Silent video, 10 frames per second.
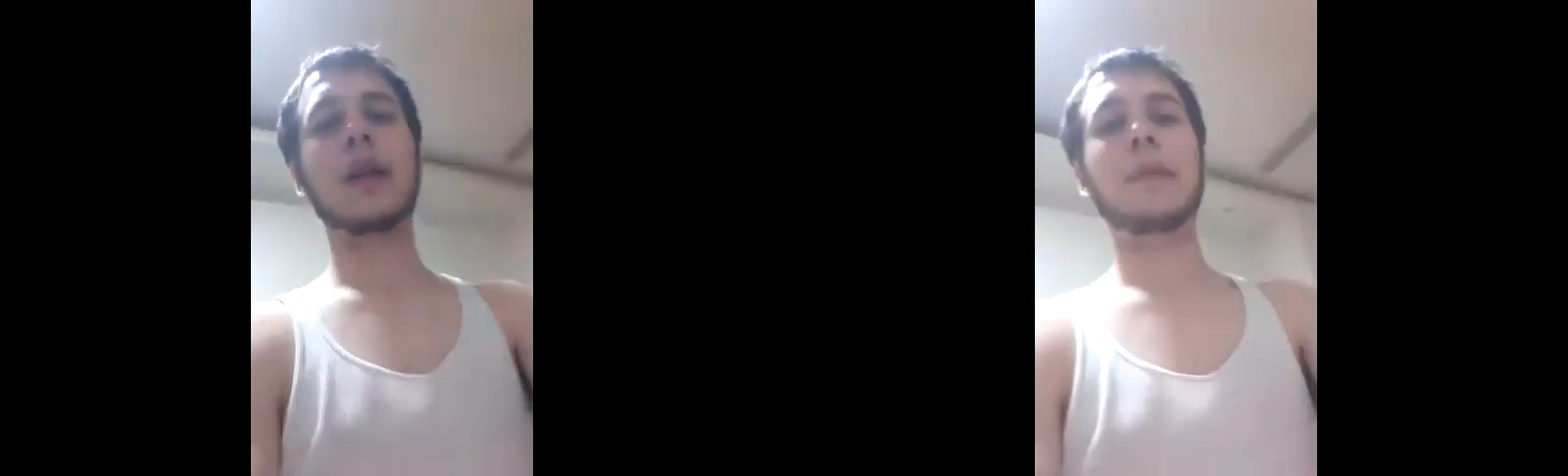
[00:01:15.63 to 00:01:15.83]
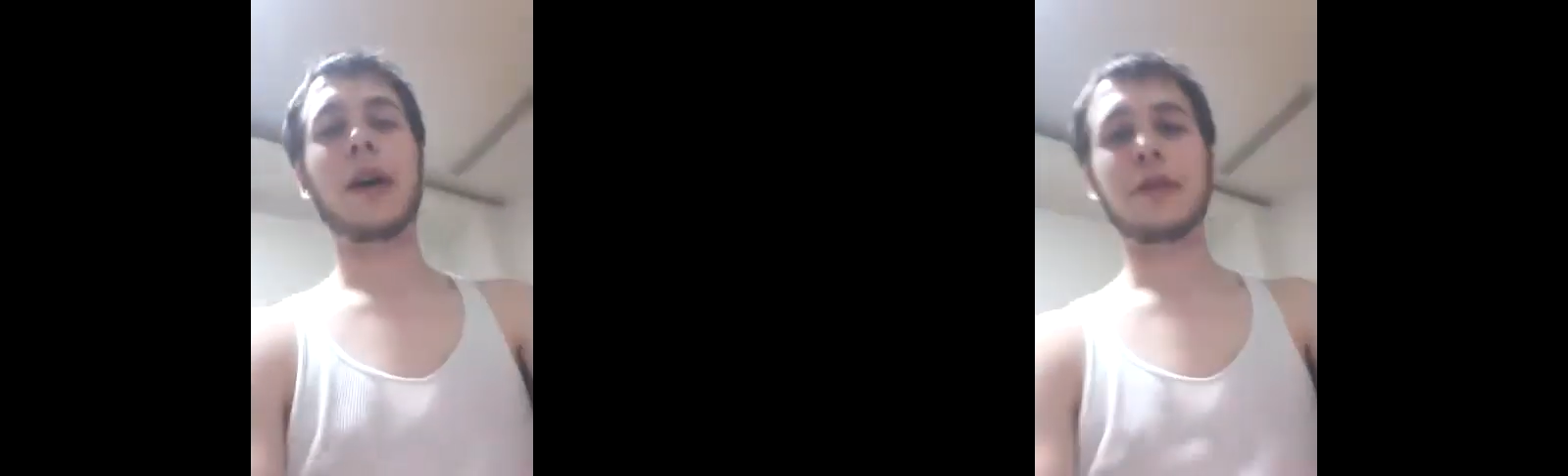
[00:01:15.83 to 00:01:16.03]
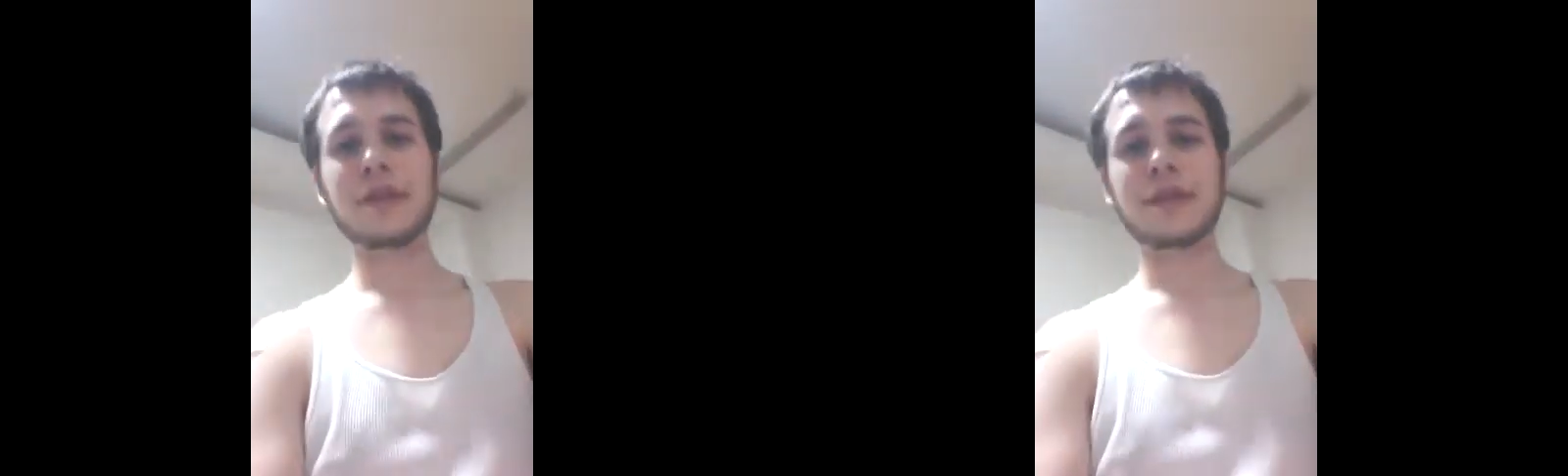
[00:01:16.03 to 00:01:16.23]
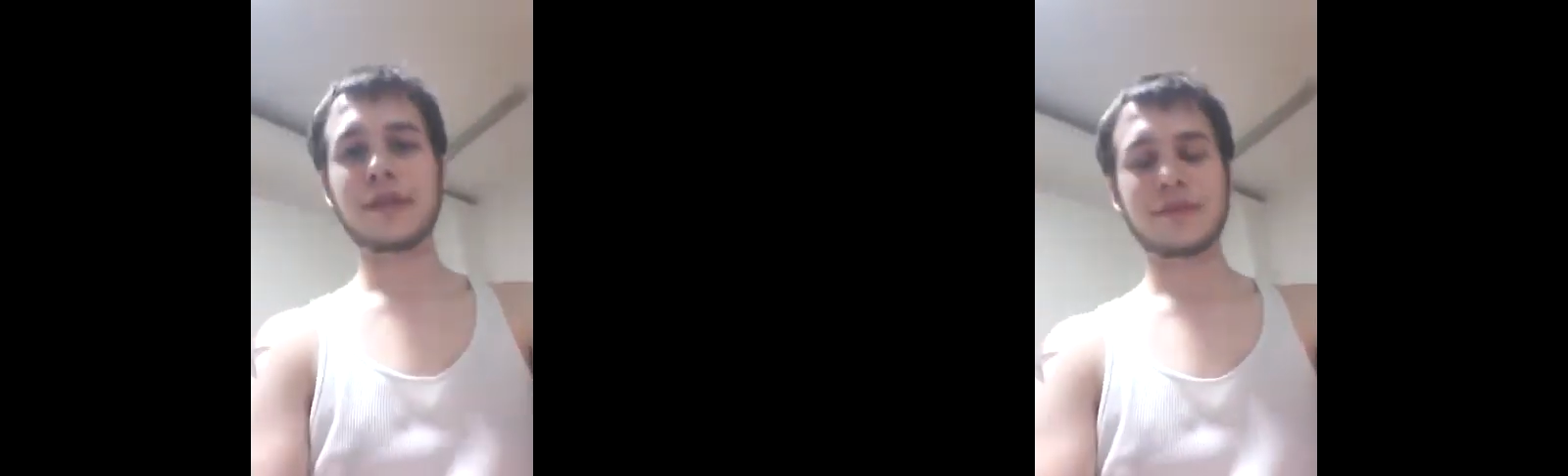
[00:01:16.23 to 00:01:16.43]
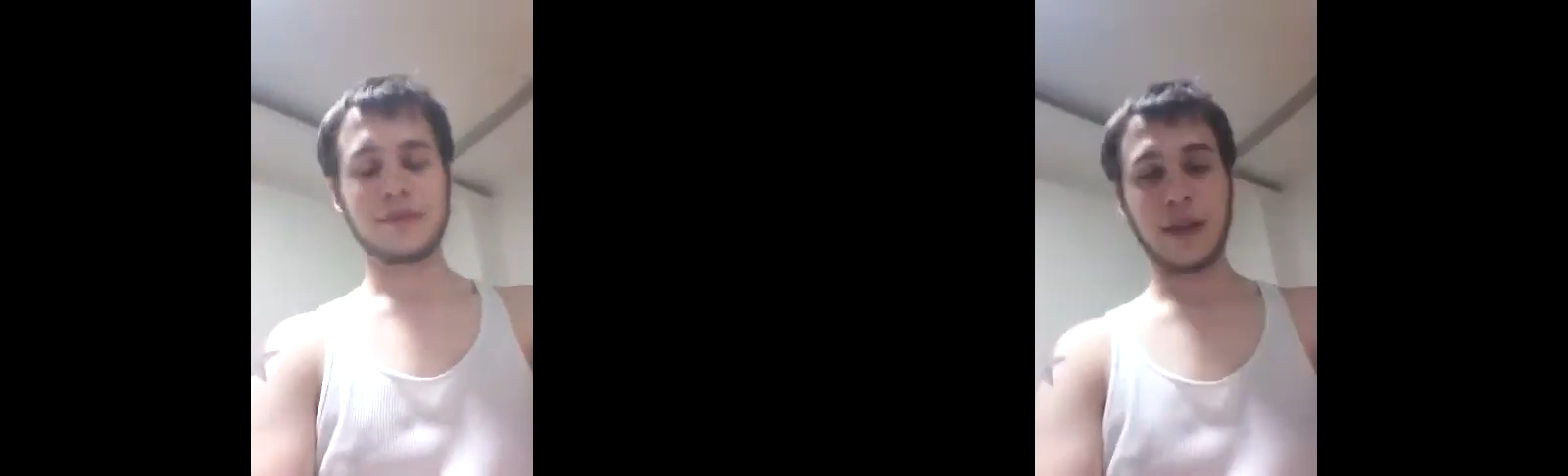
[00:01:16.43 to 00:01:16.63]
old
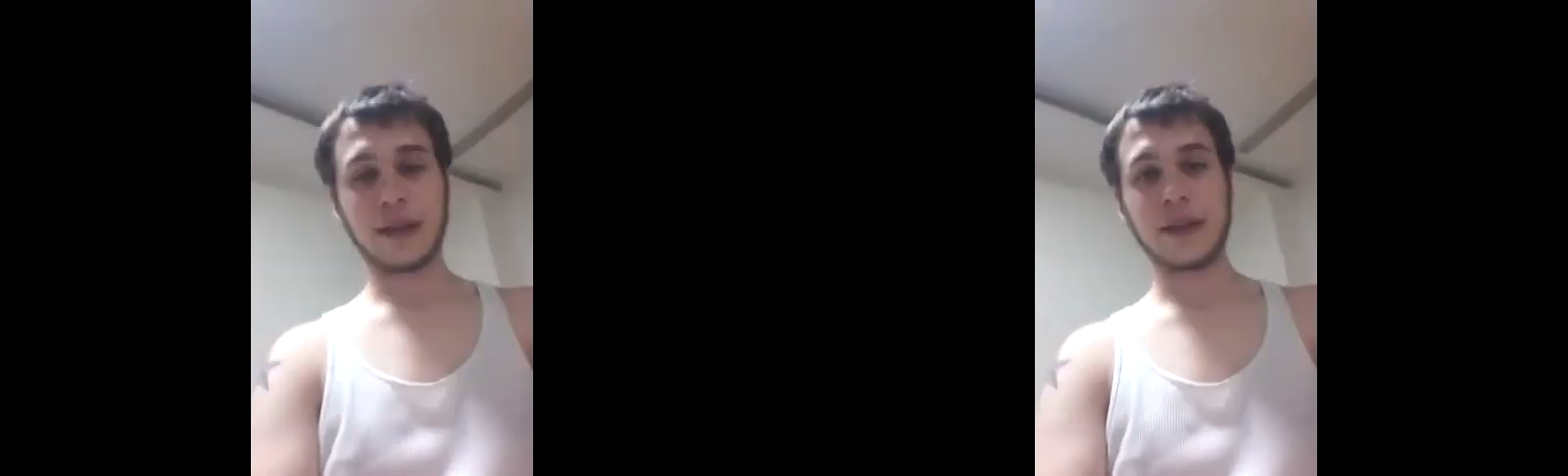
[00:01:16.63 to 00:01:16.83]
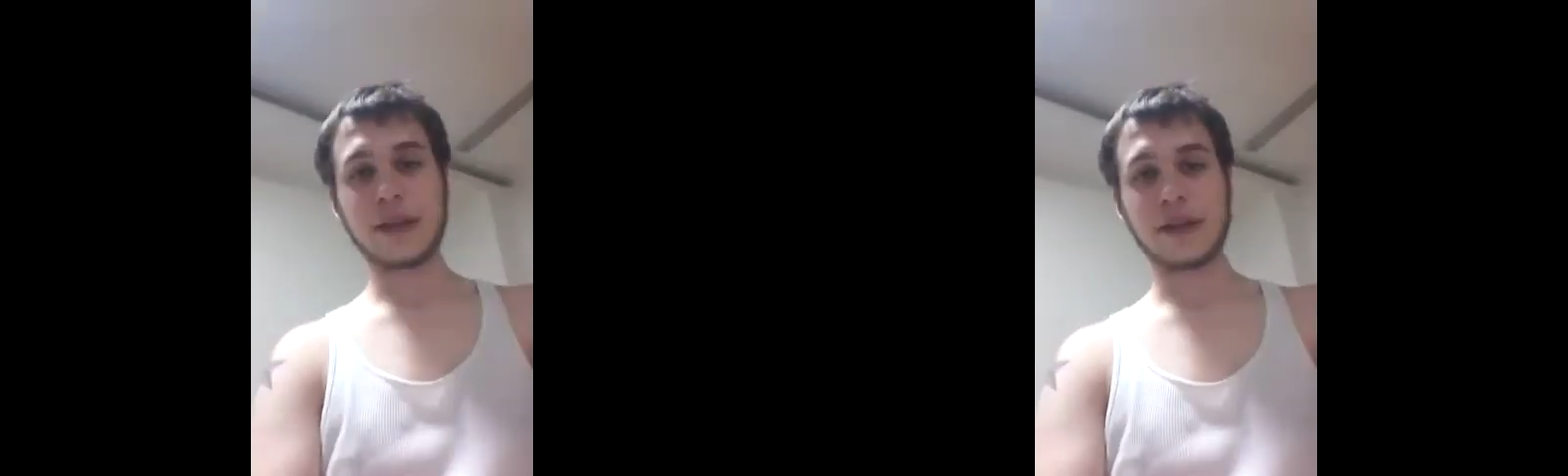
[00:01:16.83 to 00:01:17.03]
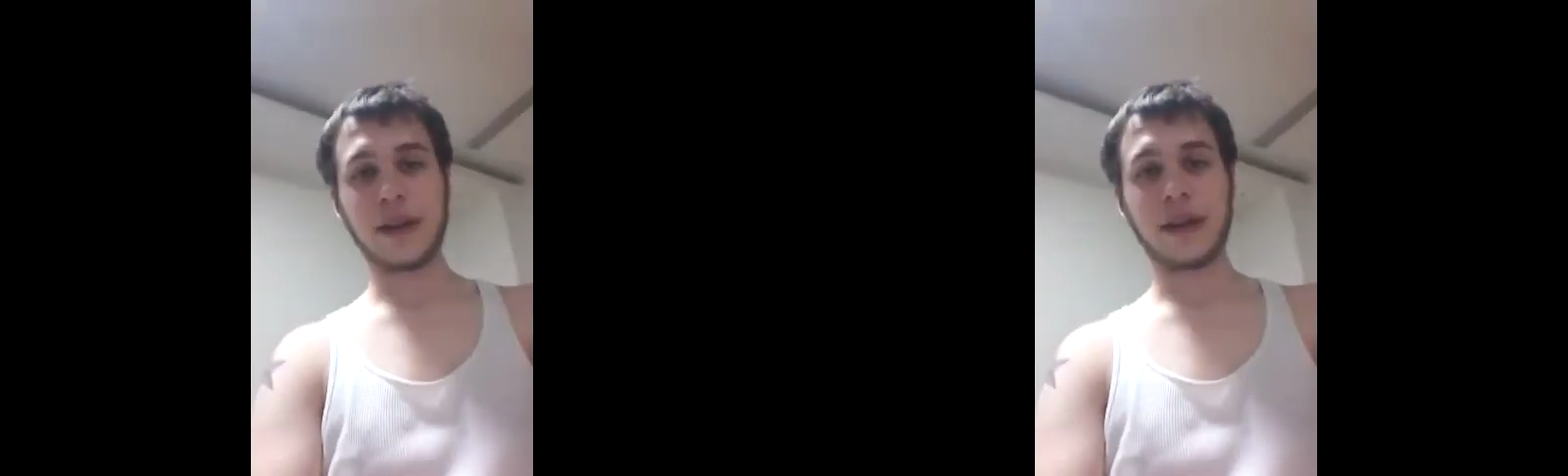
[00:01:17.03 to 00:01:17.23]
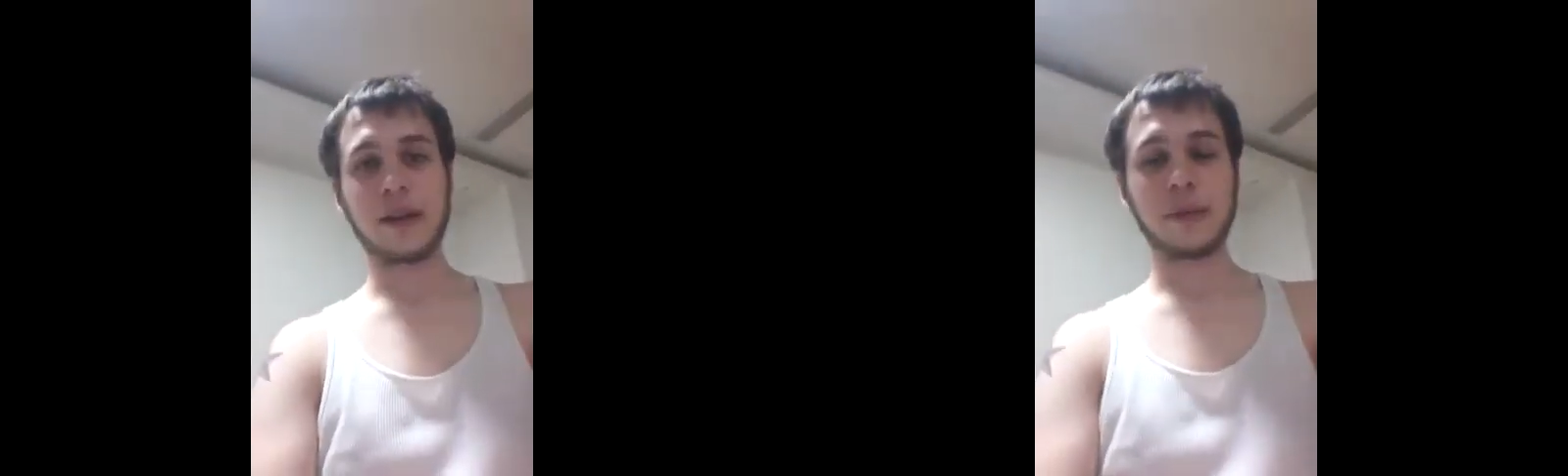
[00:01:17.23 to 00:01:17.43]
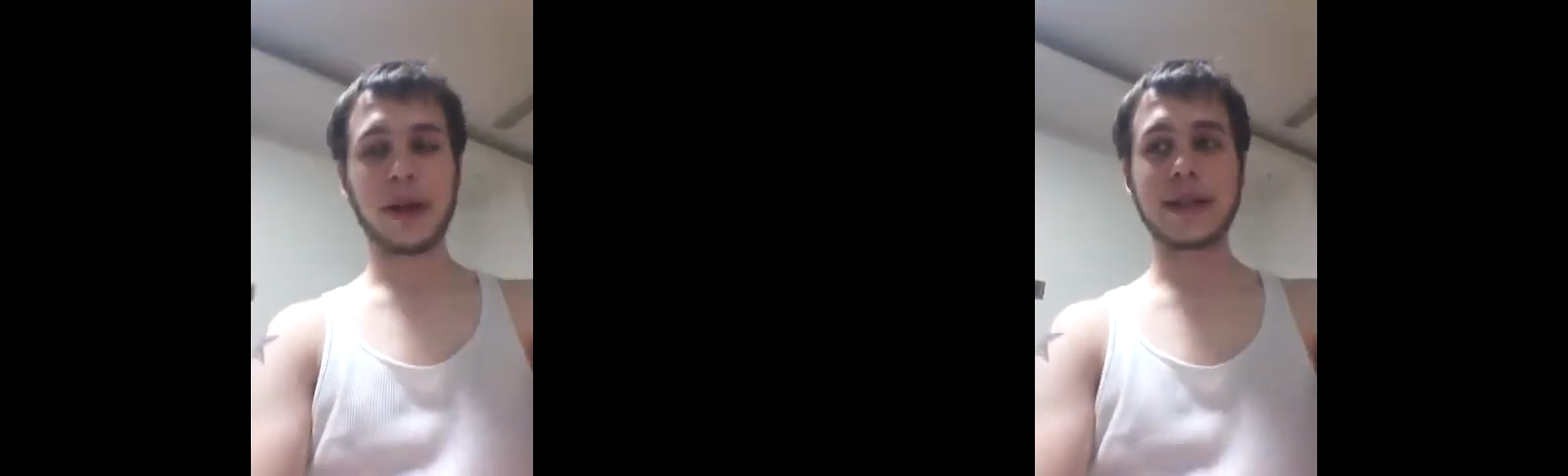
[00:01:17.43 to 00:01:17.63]
teacher that I replaced